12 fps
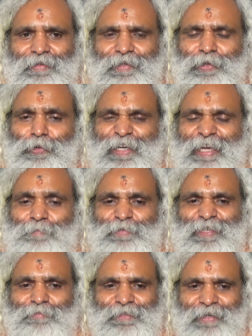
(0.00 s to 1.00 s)
you keep
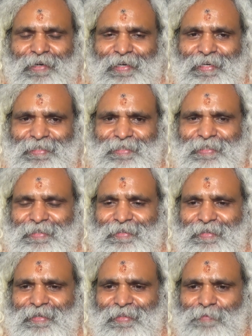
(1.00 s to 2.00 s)
some chocolate
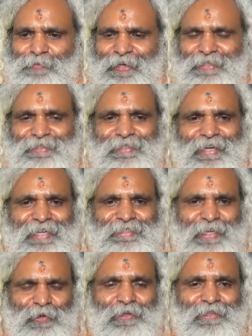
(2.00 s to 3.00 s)
in the fridge and
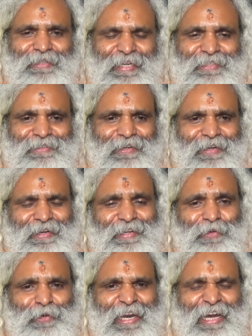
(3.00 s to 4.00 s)
say, look, there is chocolate.
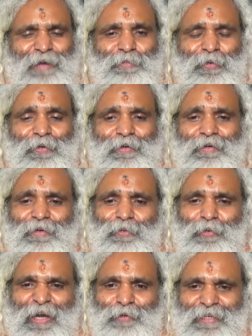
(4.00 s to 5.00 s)
You can have
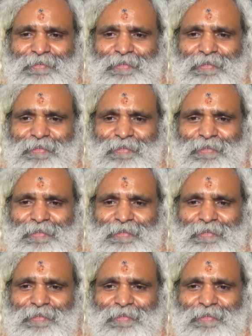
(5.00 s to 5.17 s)
one, one